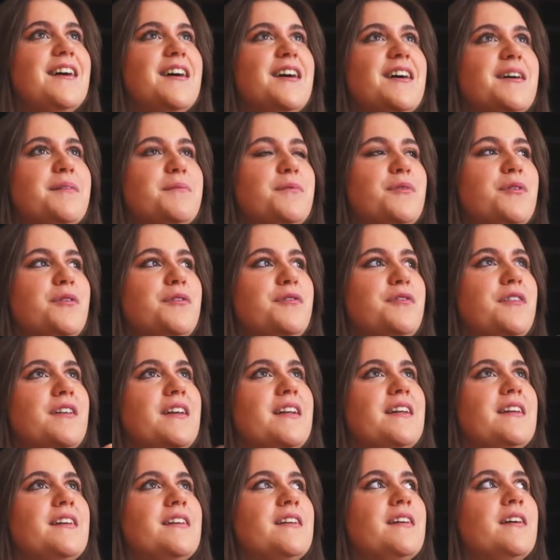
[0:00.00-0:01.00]
I'm awful
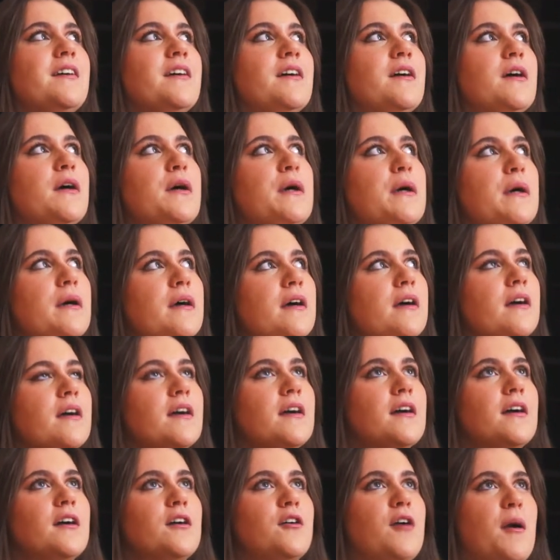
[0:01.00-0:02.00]
in
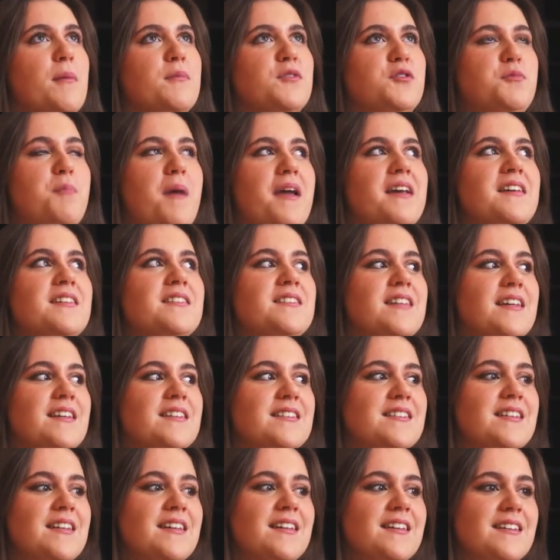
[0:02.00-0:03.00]
cramped
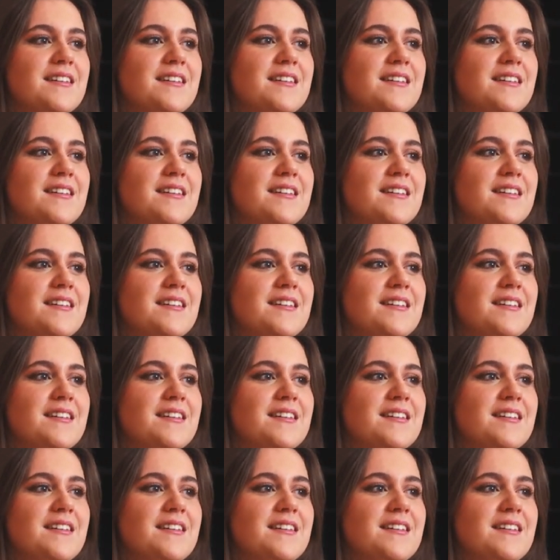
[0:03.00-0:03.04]
spaces.